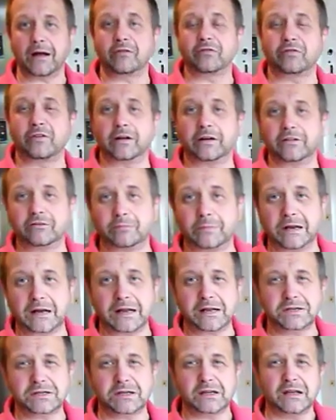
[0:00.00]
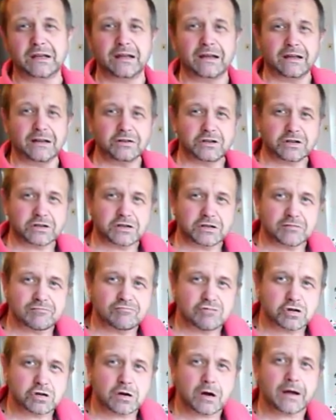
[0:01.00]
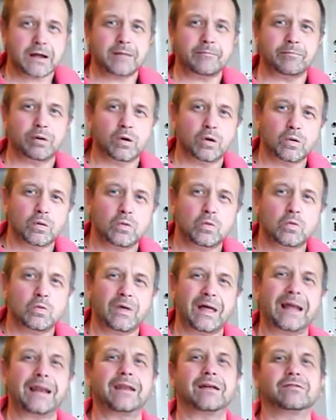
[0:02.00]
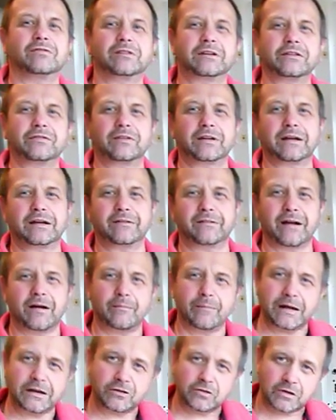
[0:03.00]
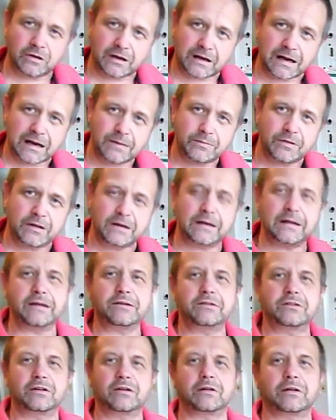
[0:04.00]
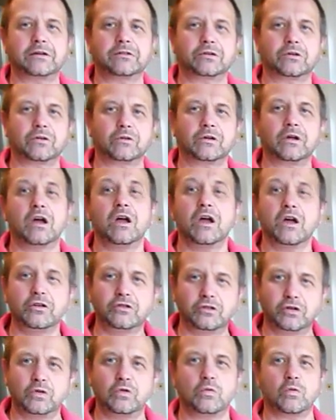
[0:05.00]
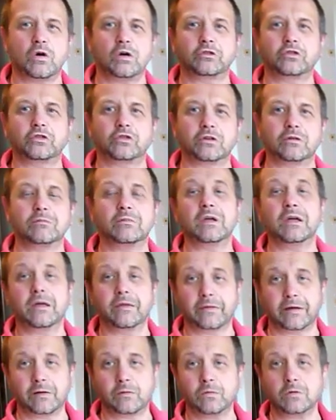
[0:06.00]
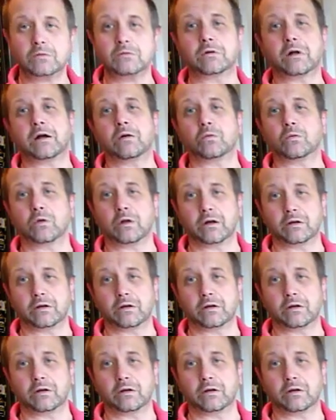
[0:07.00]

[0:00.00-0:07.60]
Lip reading: 5 minutes, just to try and pull all that lovely flavour out. Make sure you keep the lid tight on. Do watch them, they will go all